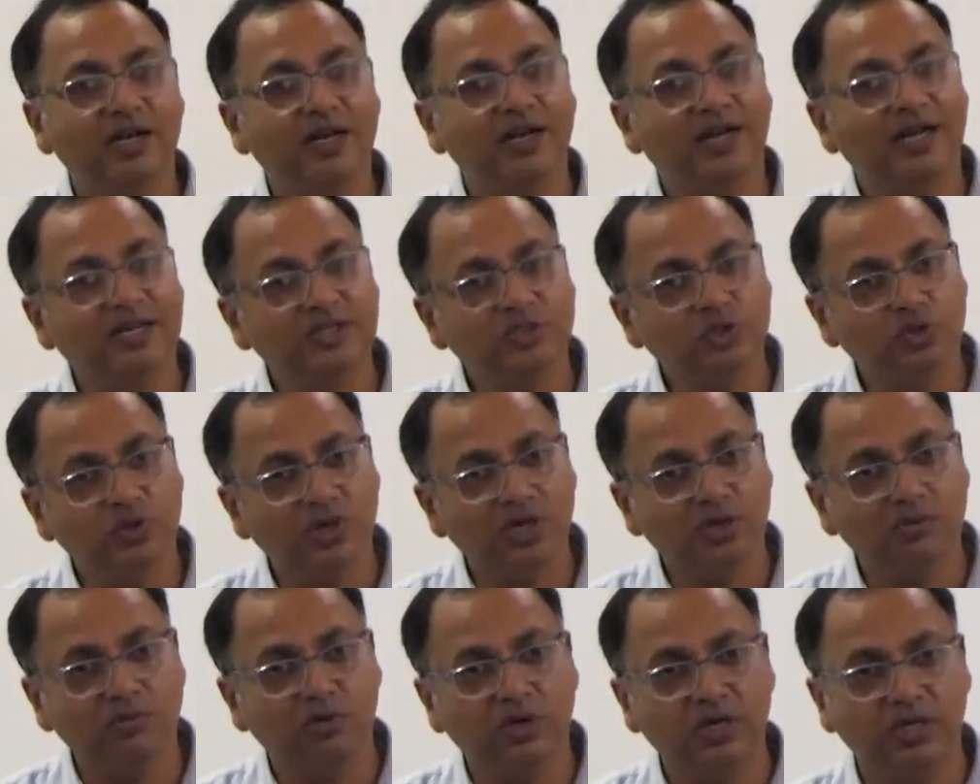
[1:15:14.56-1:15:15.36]

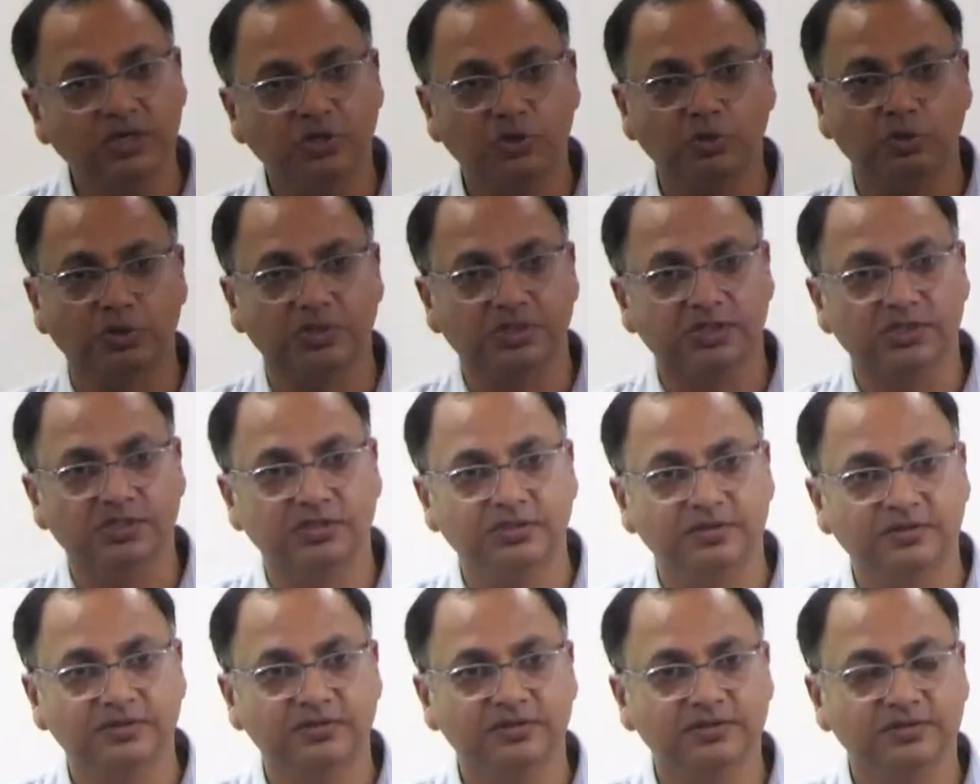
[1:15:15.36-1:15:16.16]
natural
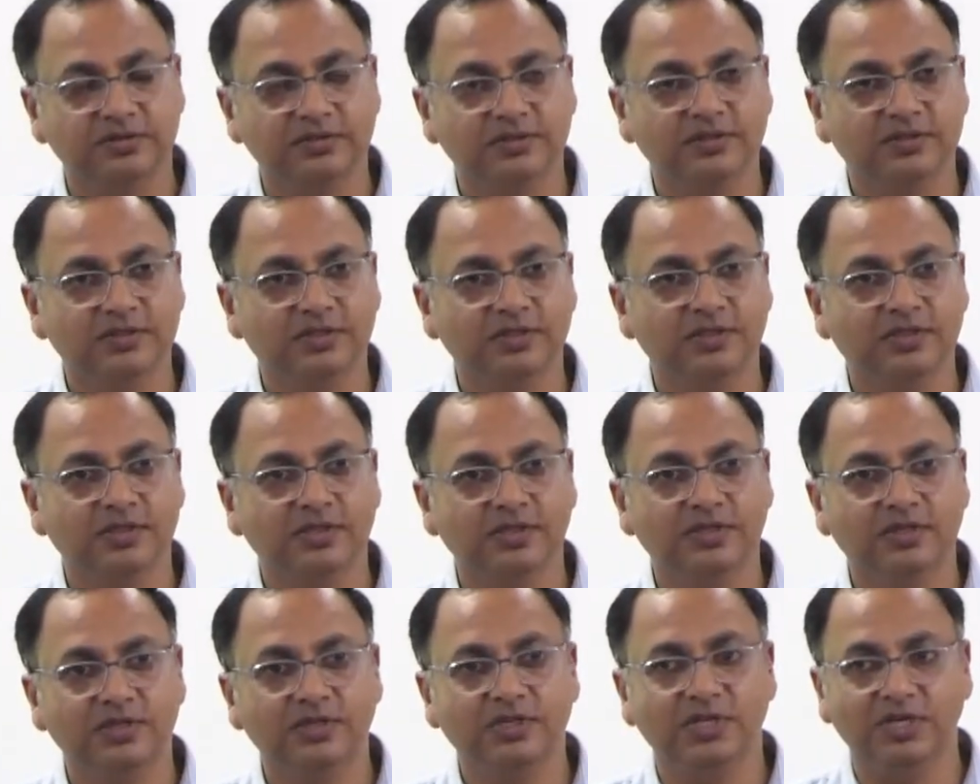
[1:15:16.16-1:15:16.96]
molecules.
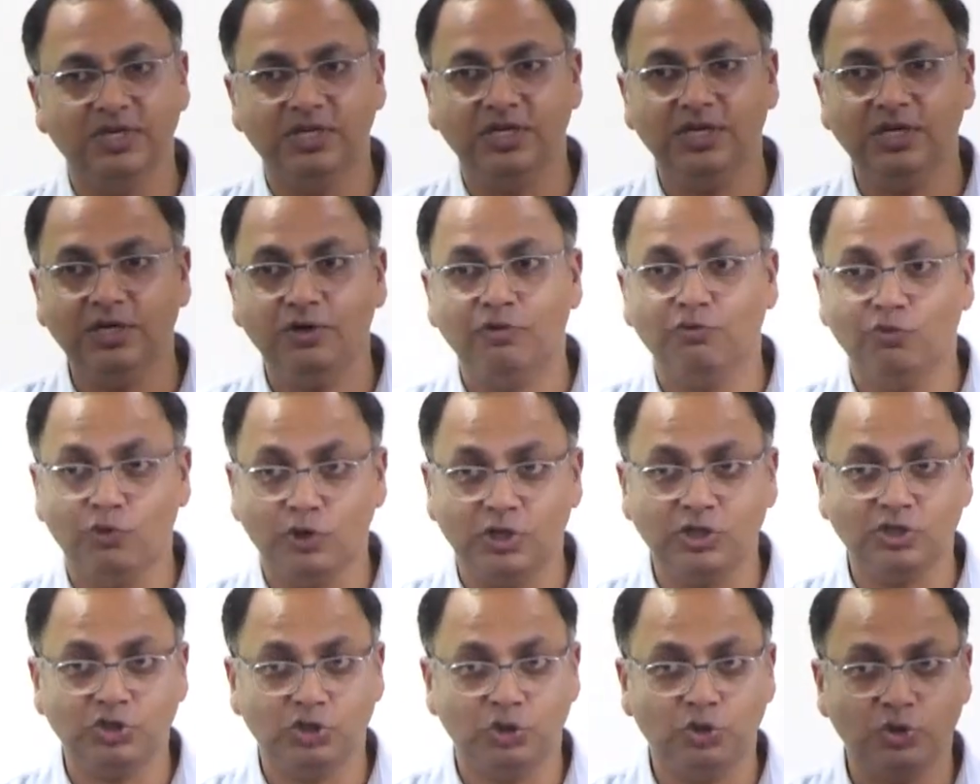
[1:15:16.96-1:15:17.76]
Okay?
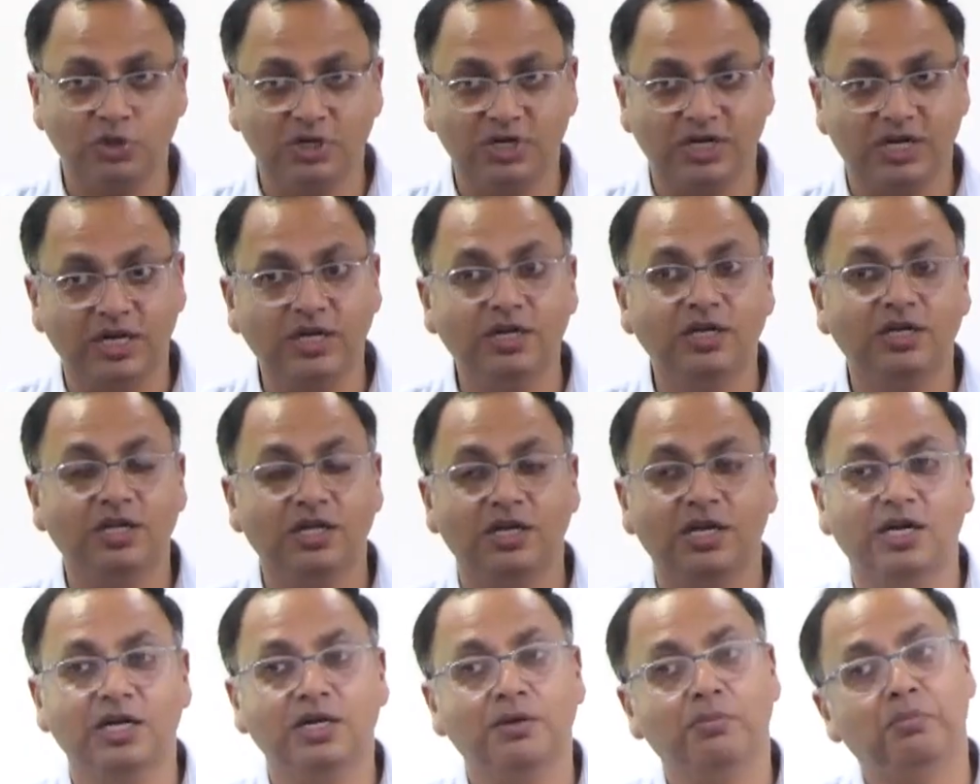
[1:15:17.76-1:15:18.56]
What should
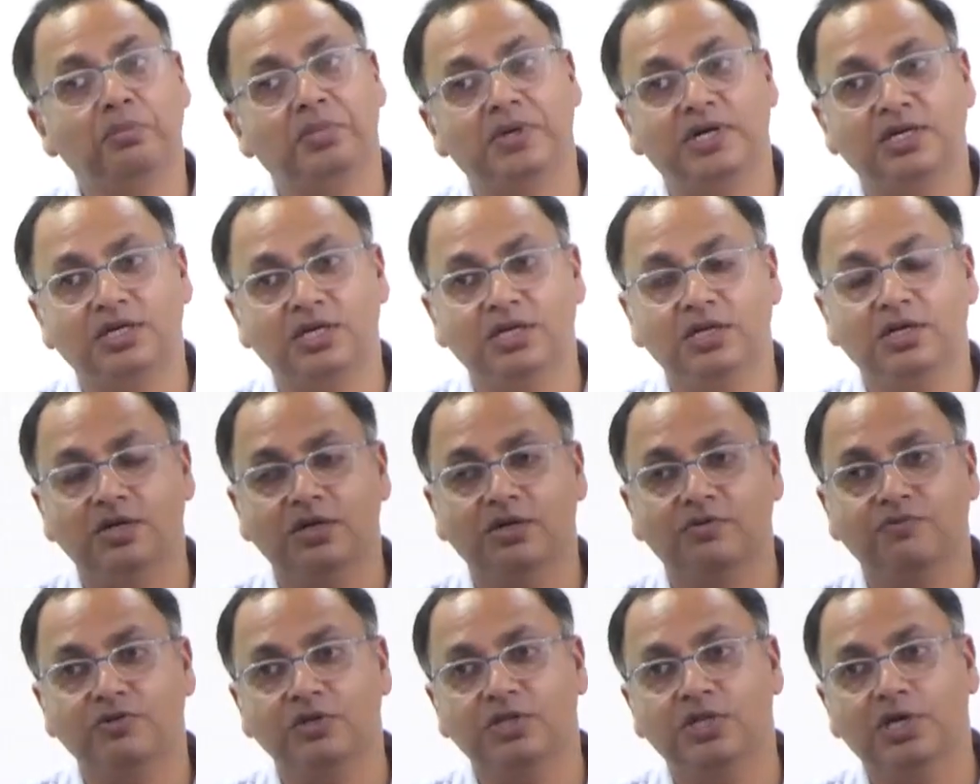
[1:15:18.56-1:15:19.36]
interact
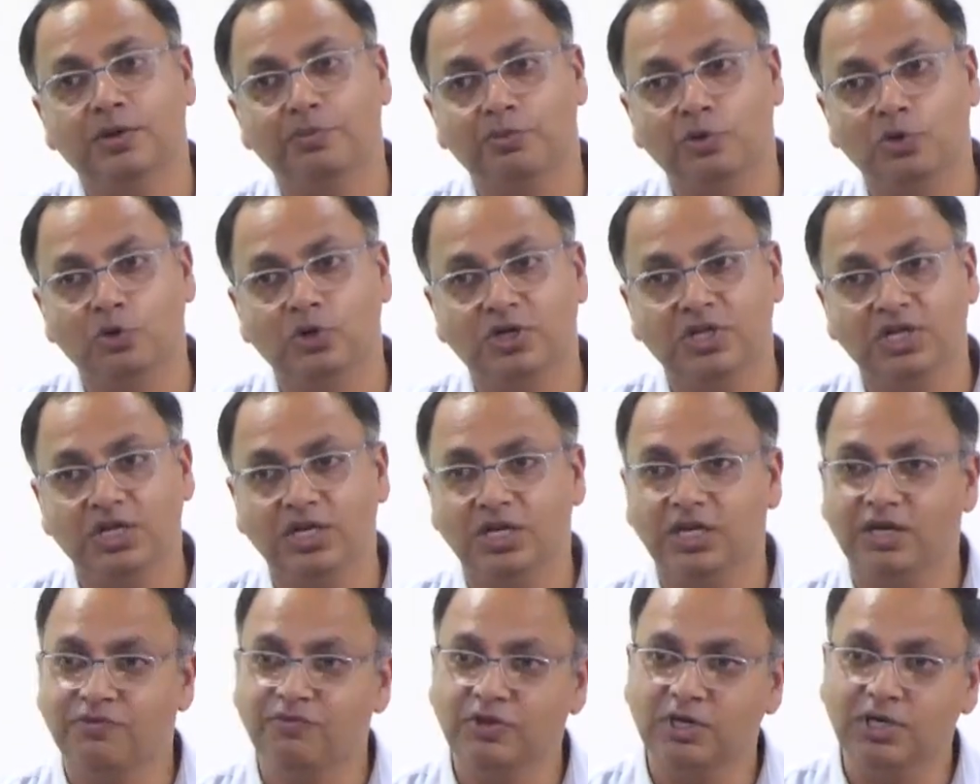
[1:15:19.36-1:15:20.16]
better with a
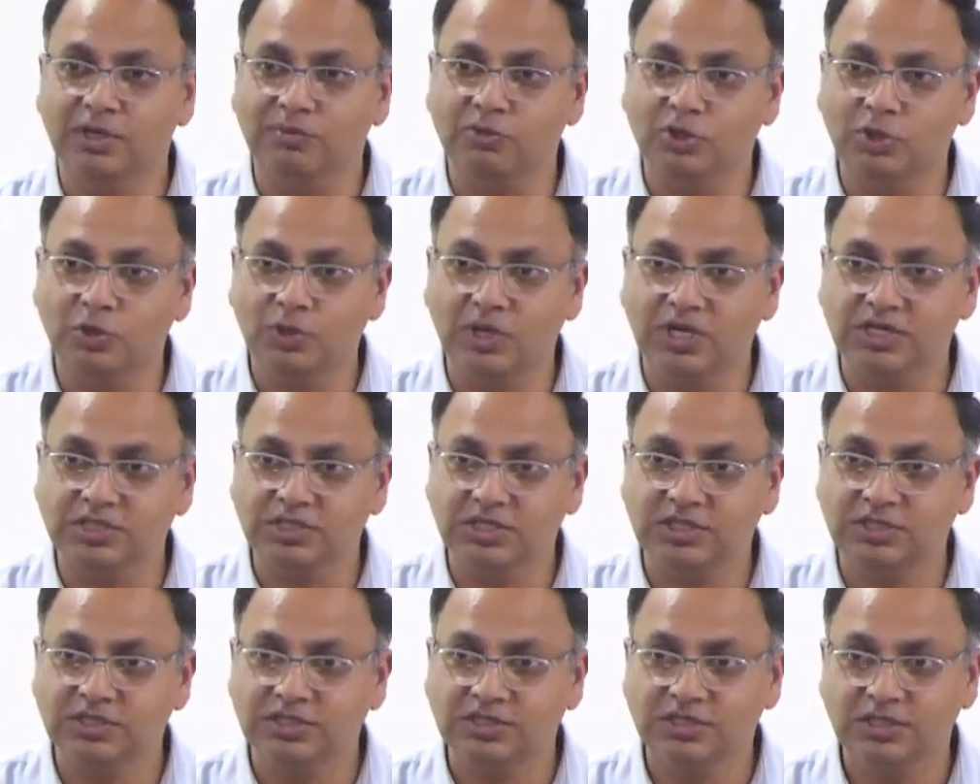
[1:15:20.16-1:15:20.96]
protein having amino
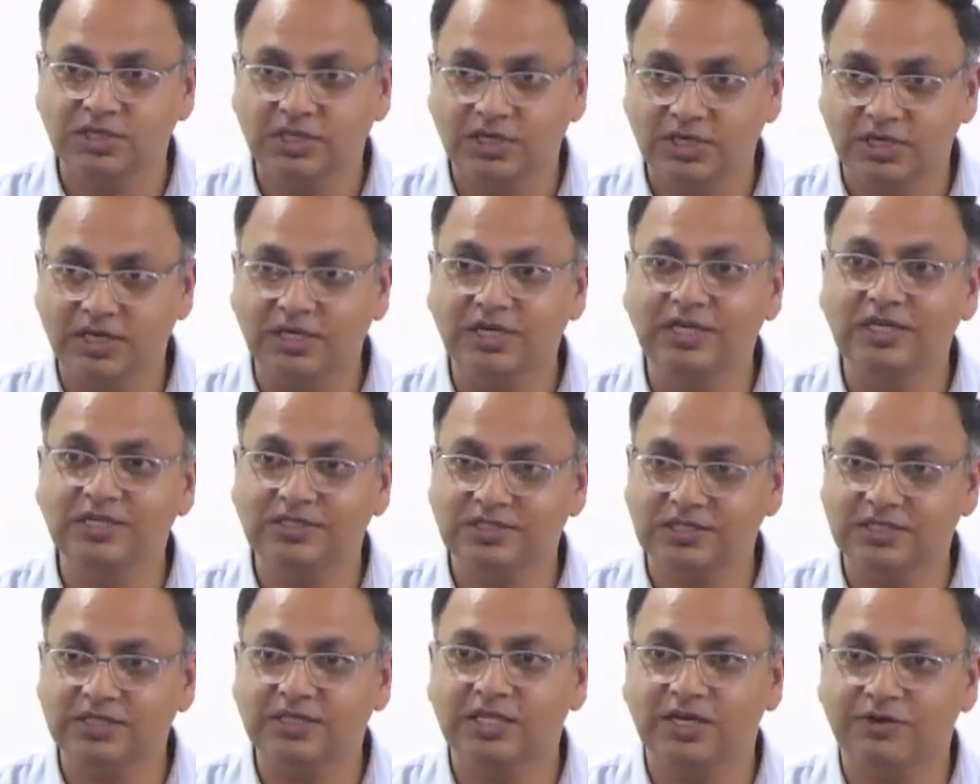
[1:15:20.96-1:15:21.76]
acids
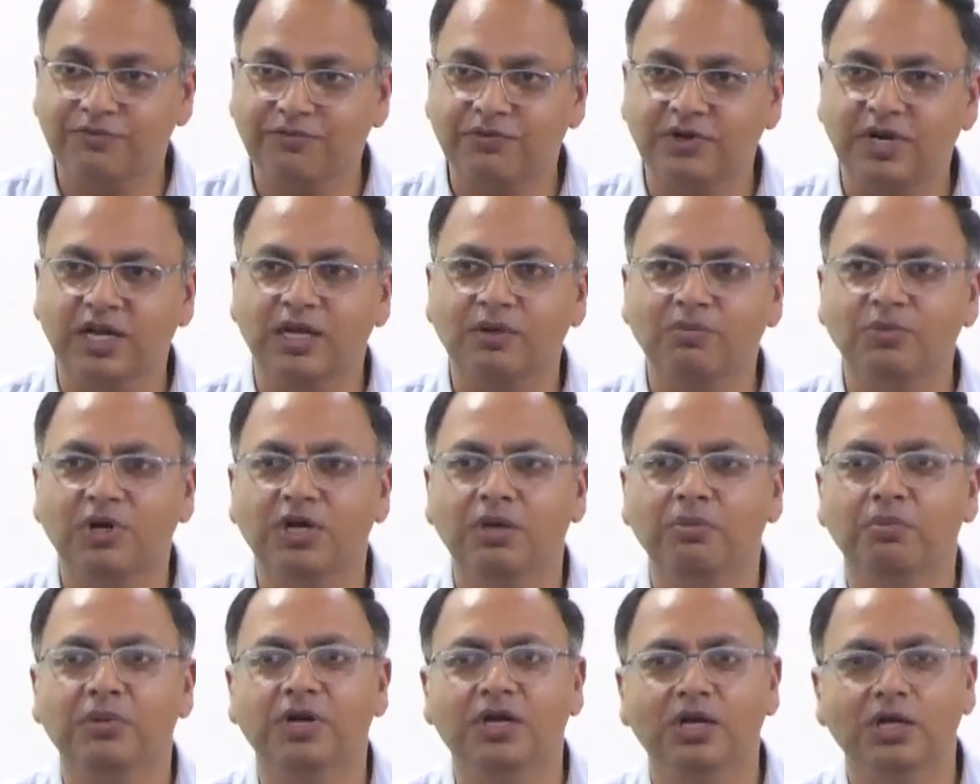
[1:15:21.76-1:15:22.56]
is the
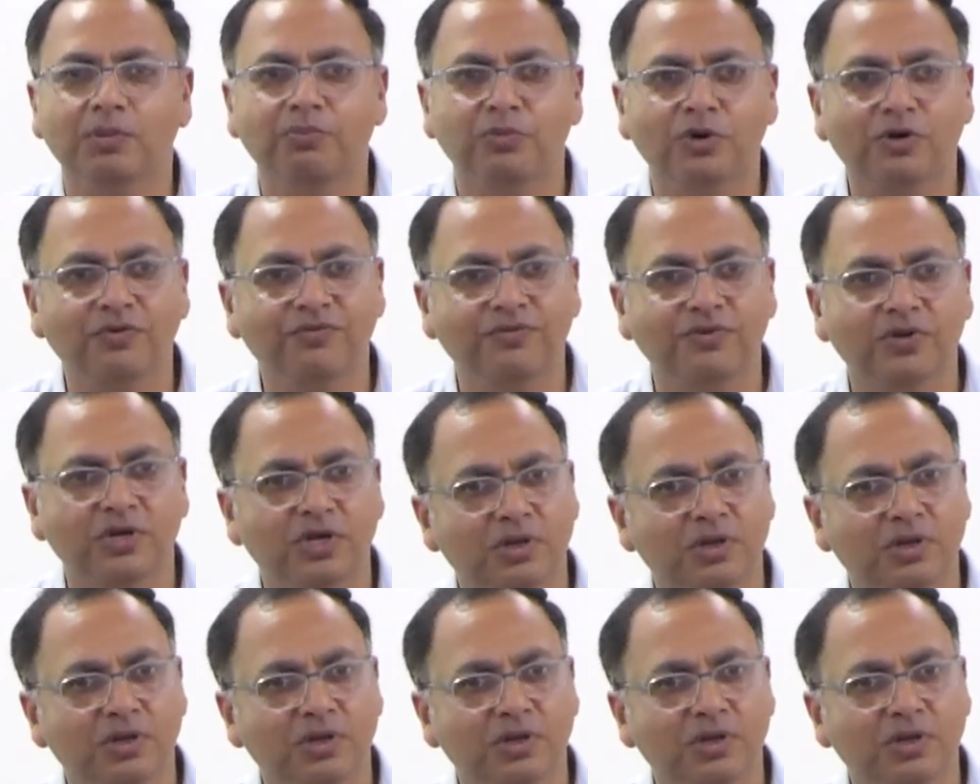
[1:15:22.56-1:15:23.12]
fragment made up of